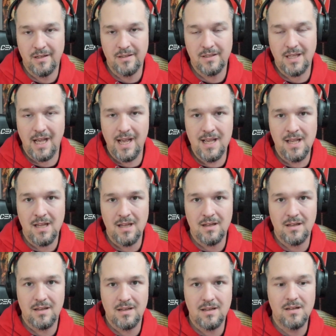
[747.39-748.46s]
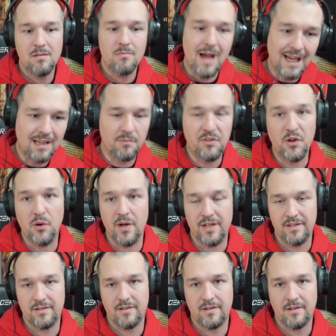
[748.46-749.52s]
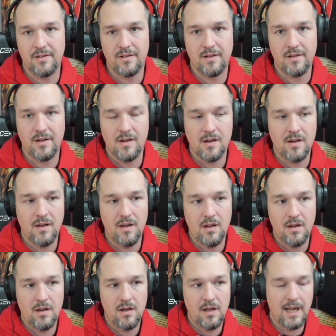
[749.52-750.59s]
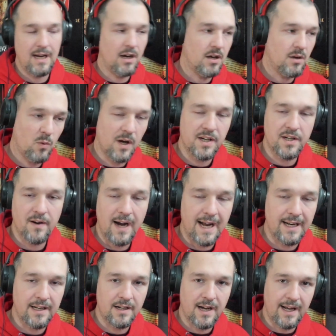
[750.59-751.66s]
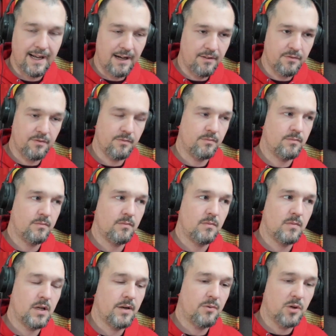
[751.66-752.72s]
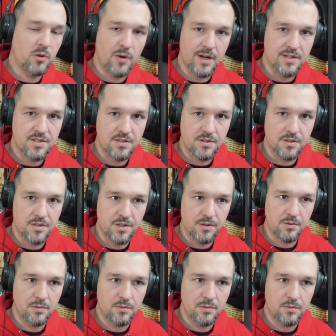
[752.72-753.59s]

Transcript: Okay? Make him do it. And while you're at it, I have a request or two.